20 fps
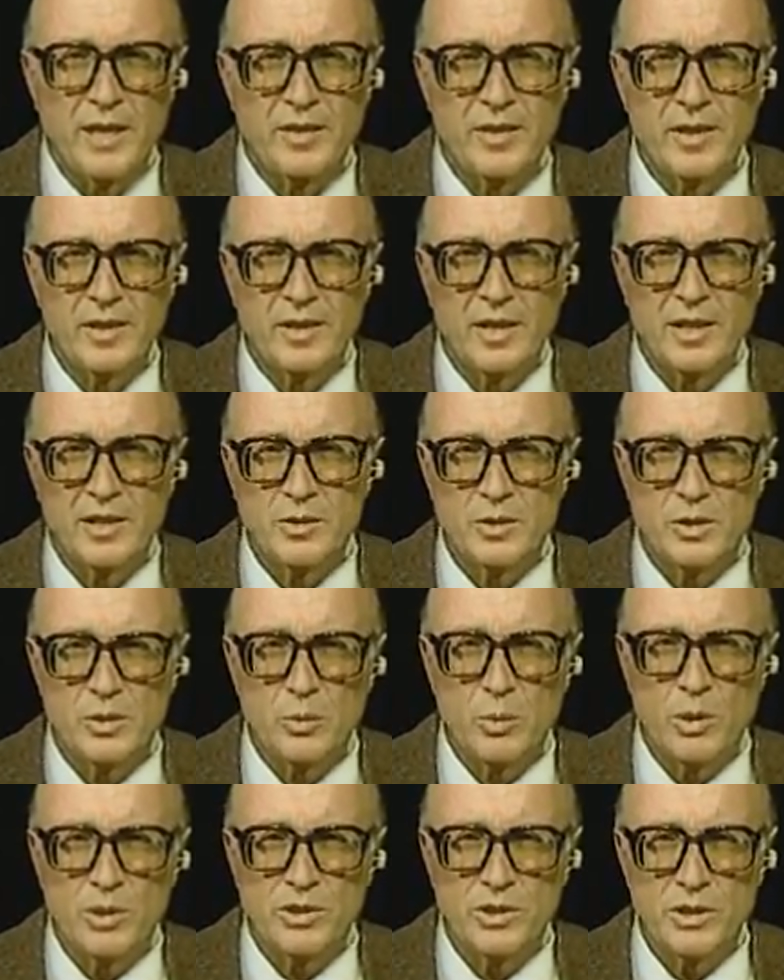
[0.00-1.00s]
I think
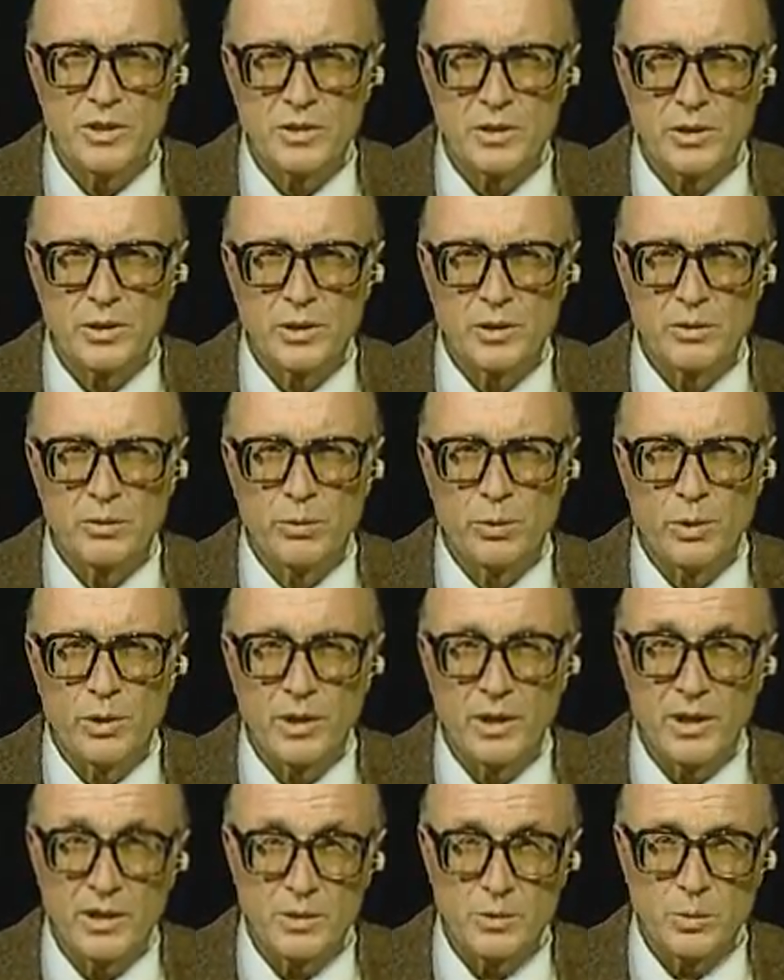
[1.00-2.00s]
that's what she's looking
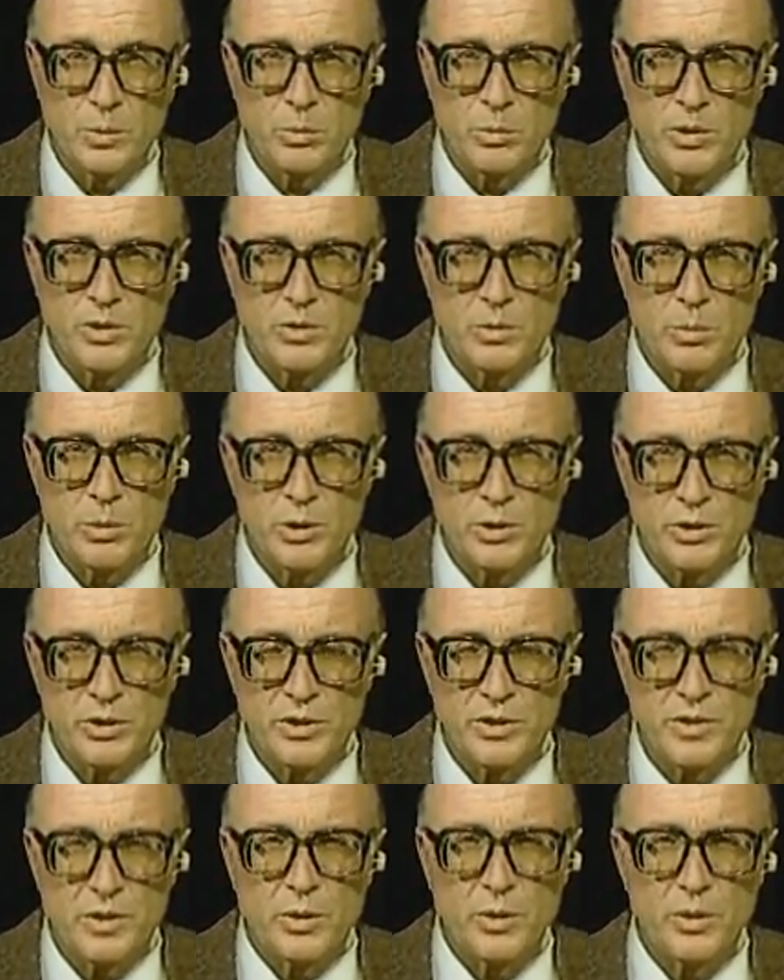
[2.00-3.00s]
for, and that's what Mr. Bush
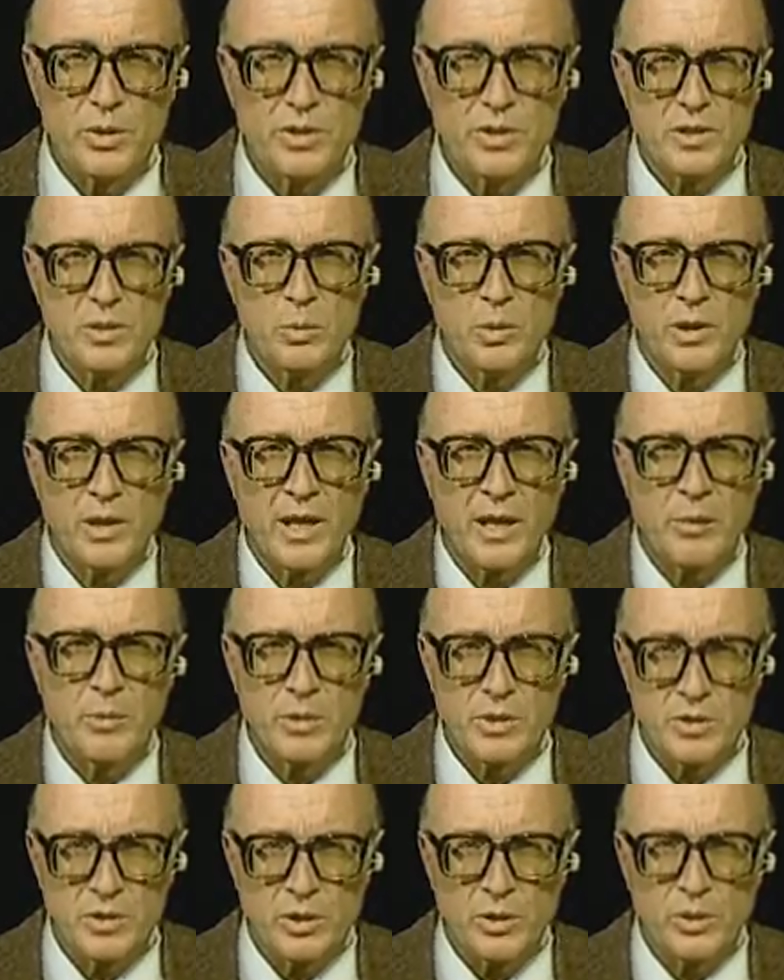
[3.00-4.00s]
is. They're see what
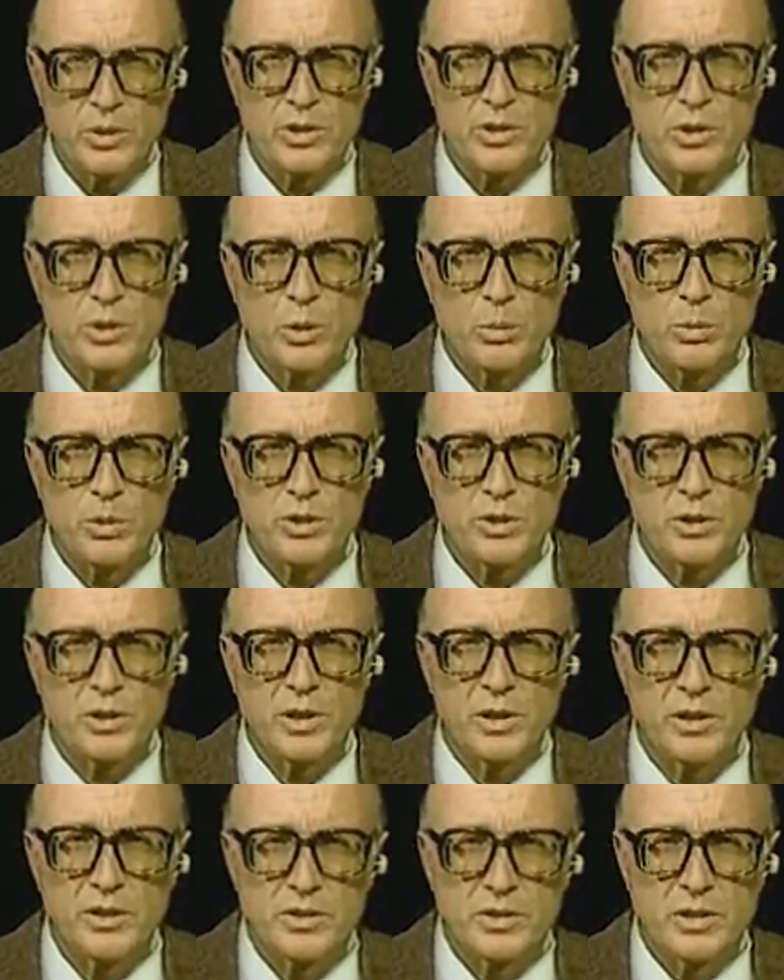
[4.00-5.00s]
happens. They're going to skirmish
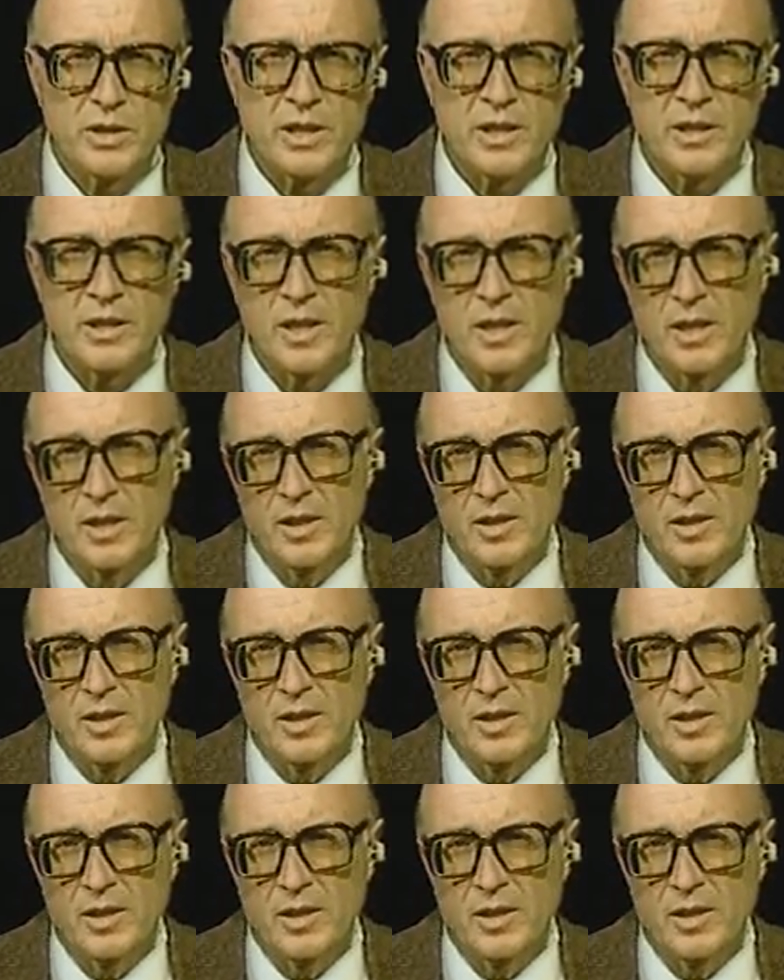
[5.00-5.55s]
on the inside.